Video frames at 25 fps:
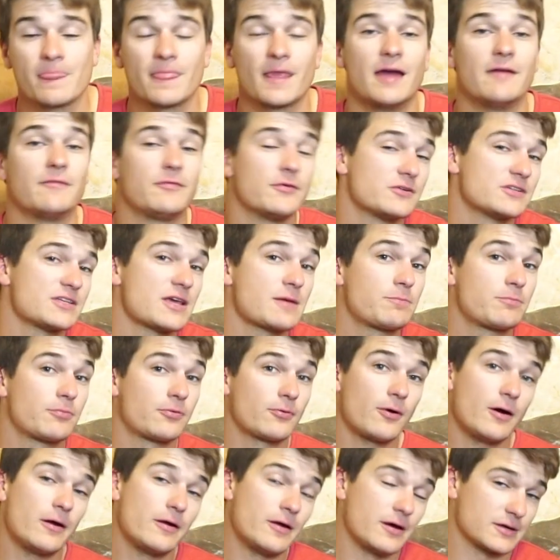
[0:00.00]
If there is a
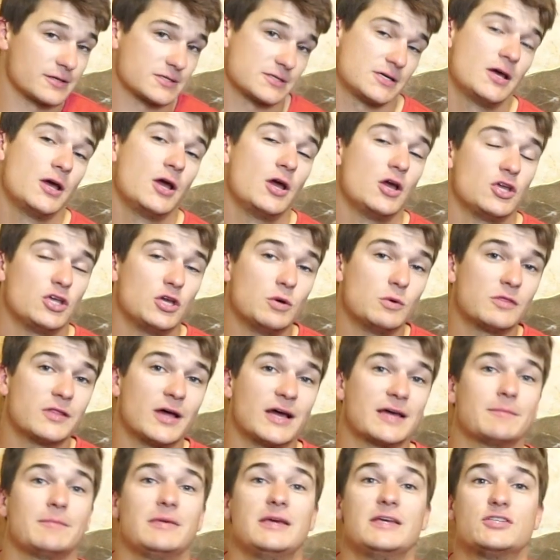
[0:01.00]
product you would
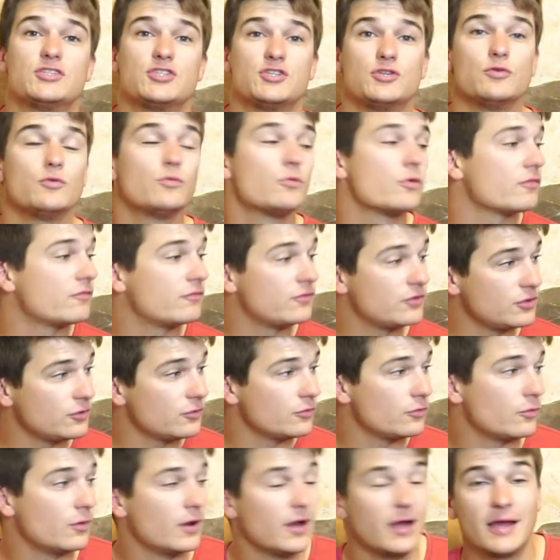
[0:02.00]
like me to
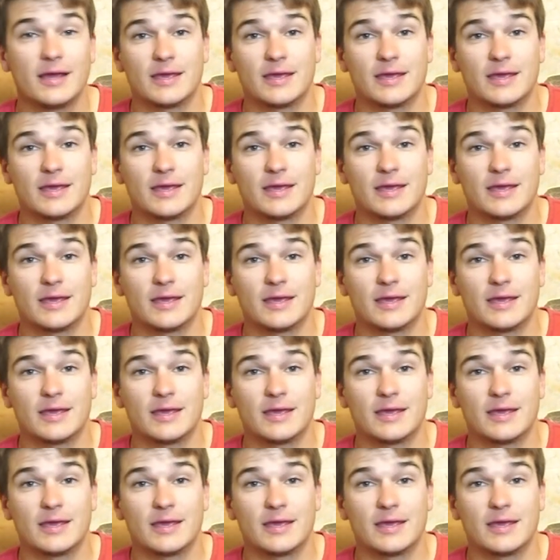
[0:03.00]
review,